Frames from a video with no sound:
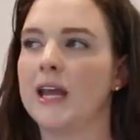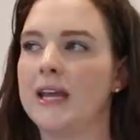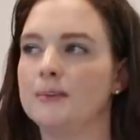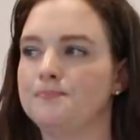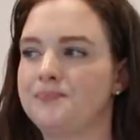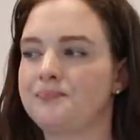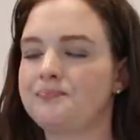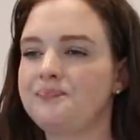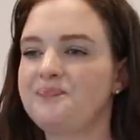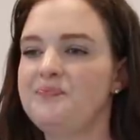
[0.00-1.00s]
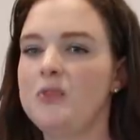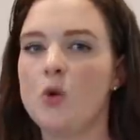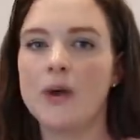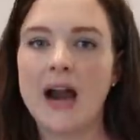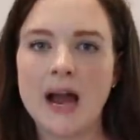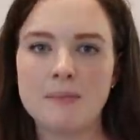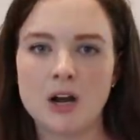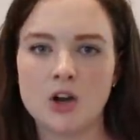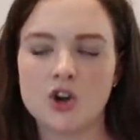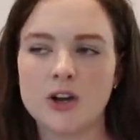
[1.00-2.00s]
like, when I'm
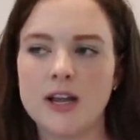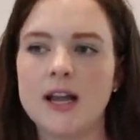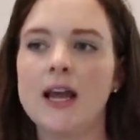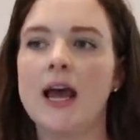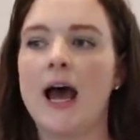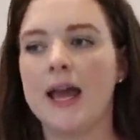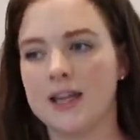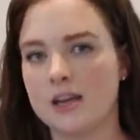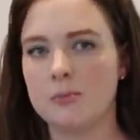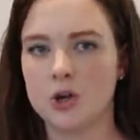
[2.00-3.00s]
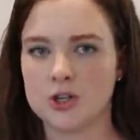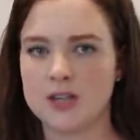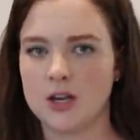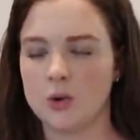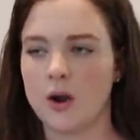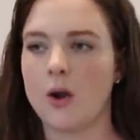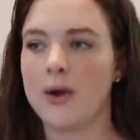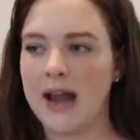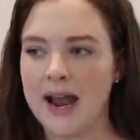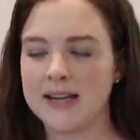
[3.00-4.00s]
hungry, I end up nursing Nora.
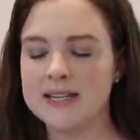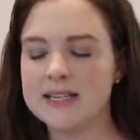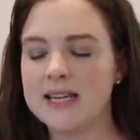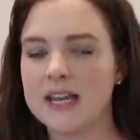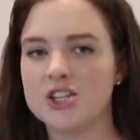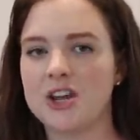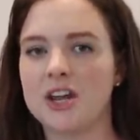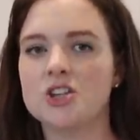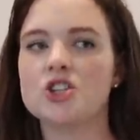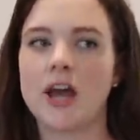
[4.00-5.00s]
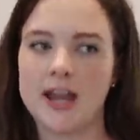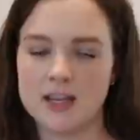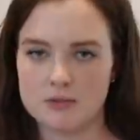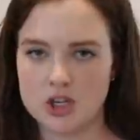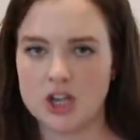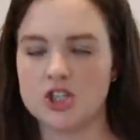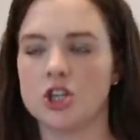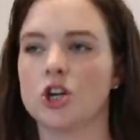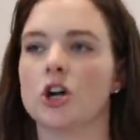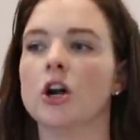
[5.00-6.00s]
When I need to get changed, I end up
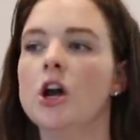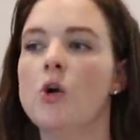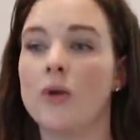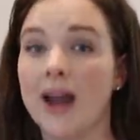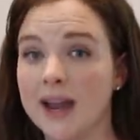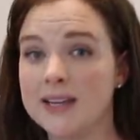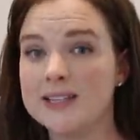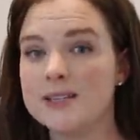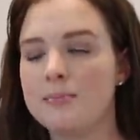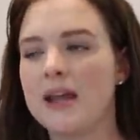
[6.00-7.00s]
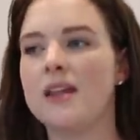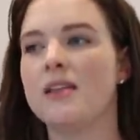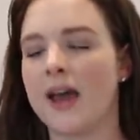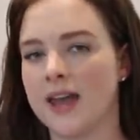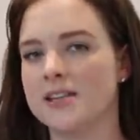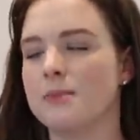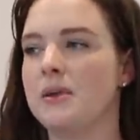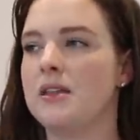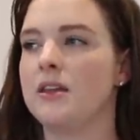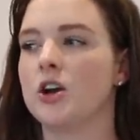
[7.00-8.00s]
changing her. When I need to bathe, I end up
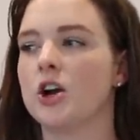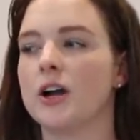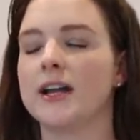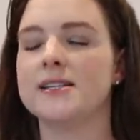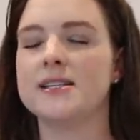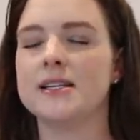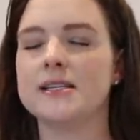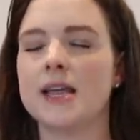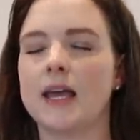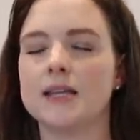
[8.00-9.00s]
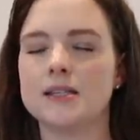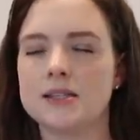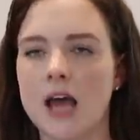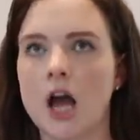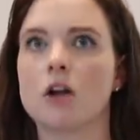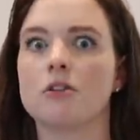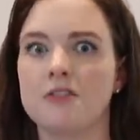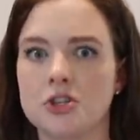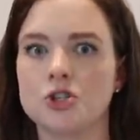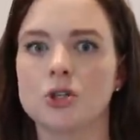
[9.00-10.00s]
bathing her. It's this like
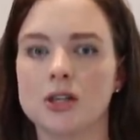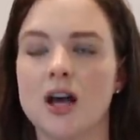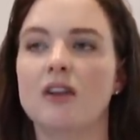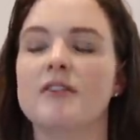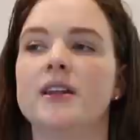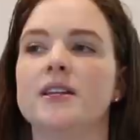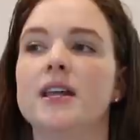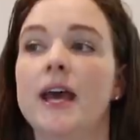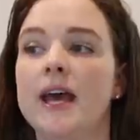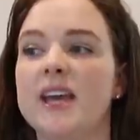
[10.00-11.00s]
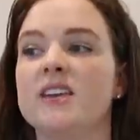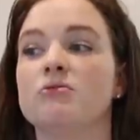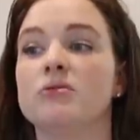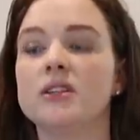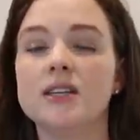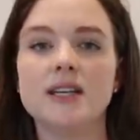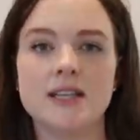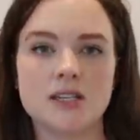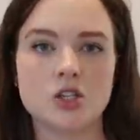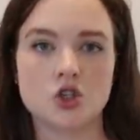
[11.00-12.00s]
sacrificial love and it it really
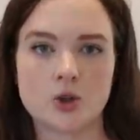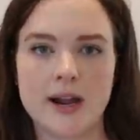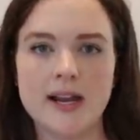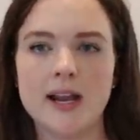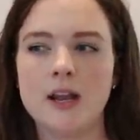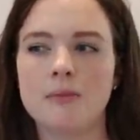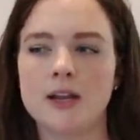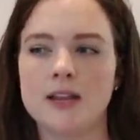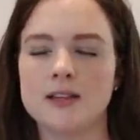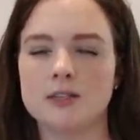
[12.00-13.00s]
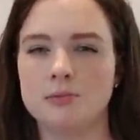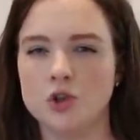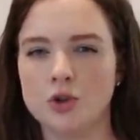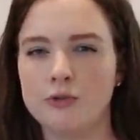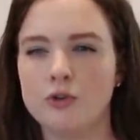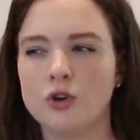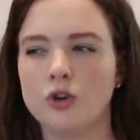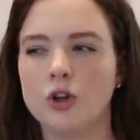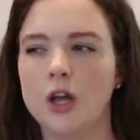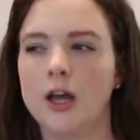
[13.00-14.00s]
is draining but in this beautiful